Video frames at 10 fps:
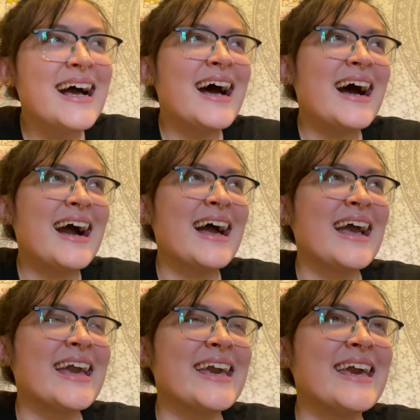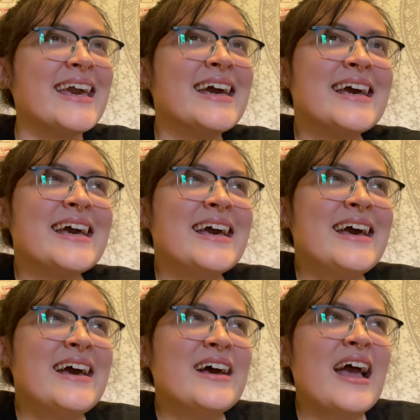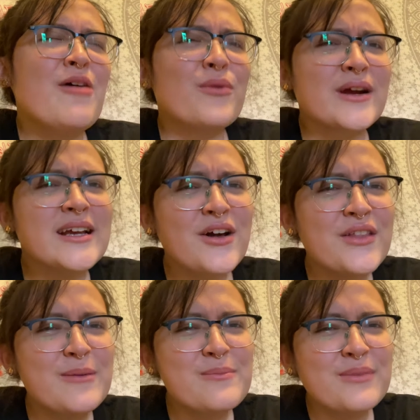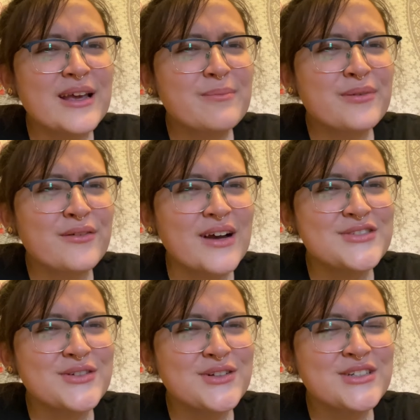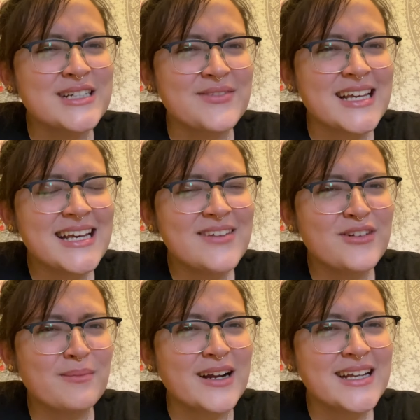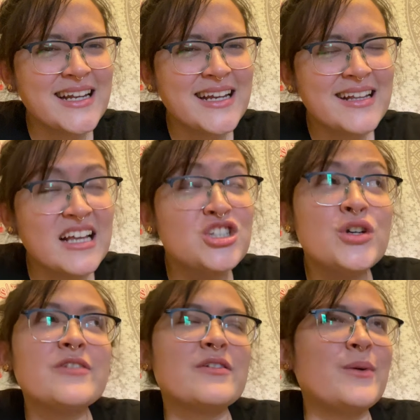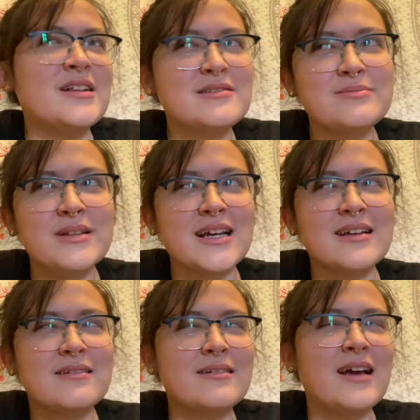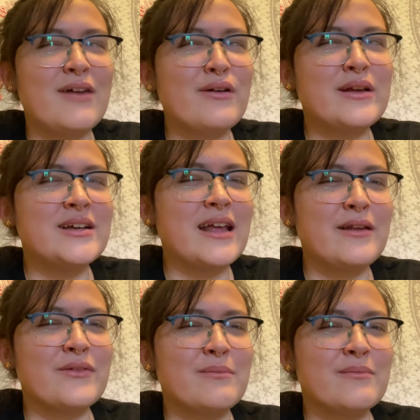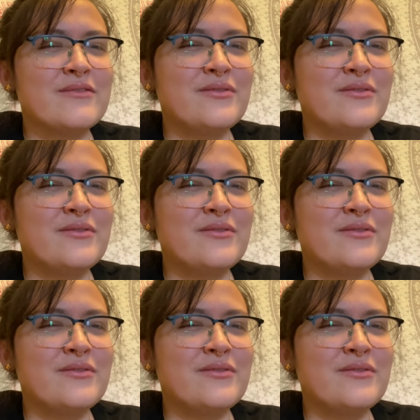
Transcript: I am working on a like professional certificate for marketing, like two different ones, but like, have I done any of them?